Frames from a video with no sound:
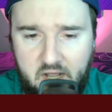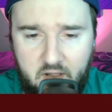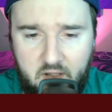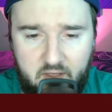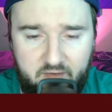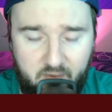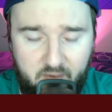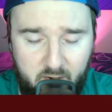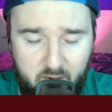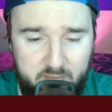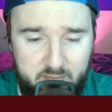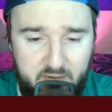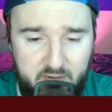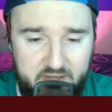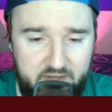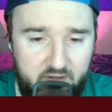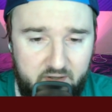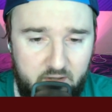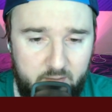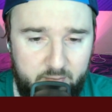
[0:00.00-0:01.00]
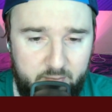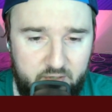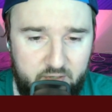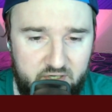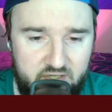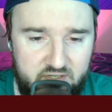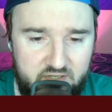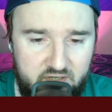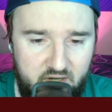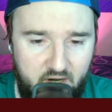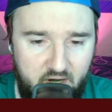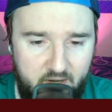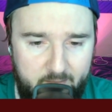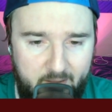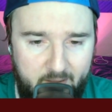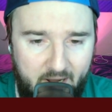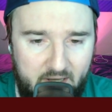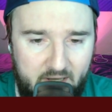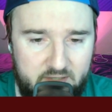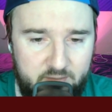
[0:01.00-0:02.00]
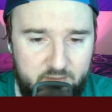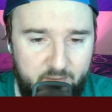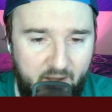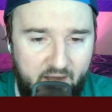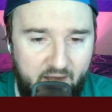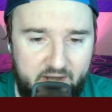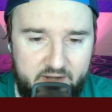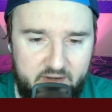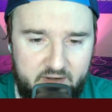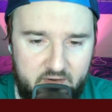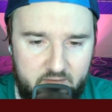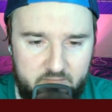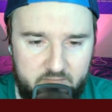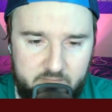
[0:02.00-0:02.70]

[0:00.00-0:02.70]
They've already played the Clippers on a back-to-back